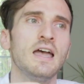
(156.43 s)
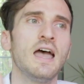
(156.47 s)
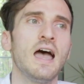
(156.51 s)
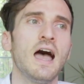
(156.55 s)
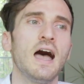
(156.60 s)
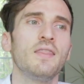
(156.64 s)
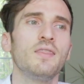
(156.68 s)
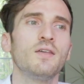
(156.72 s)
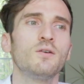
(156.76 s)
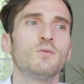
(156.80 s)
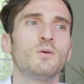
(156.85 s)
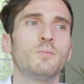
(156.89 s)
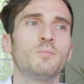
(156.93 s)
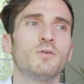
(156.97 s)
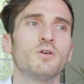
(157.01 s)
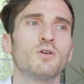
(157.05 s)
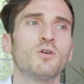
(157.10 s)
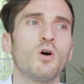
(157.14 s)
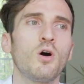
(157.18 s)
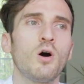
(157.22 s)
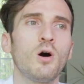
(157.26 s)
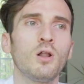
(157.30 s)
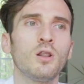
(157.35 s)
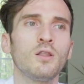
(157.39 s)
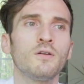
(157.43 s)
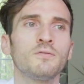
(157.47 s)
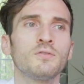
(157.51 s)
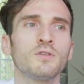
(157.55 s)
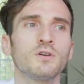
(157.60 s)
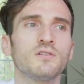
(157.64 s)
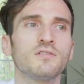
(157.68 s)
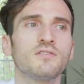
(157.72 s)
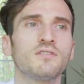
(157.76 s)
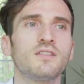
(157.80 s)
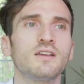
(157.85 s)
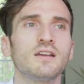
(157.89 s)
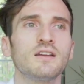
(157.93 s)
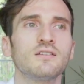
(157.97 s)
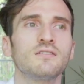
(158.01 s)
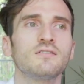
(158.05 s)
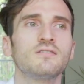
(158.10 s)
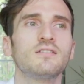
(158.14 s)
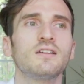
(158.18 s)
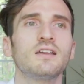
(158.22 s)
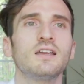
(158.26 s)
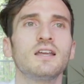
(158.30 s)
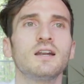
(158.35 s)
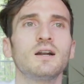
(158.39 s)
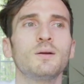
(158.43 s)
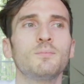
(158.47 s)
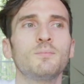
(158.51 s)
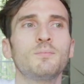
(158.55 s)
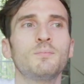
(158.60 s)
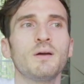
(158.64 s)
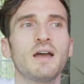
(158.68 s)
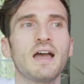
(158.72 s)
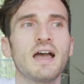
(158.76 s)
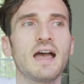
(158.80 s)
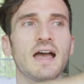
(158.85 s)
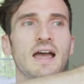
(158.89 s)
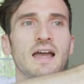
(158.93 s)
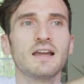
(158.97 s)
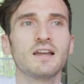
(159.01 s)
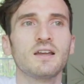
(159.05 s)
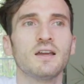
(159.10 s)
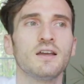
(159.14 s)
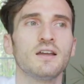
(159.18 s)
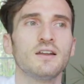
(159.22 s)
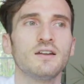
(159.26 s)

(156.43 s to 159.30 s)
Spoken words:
And then we'll put all of those things in a bag,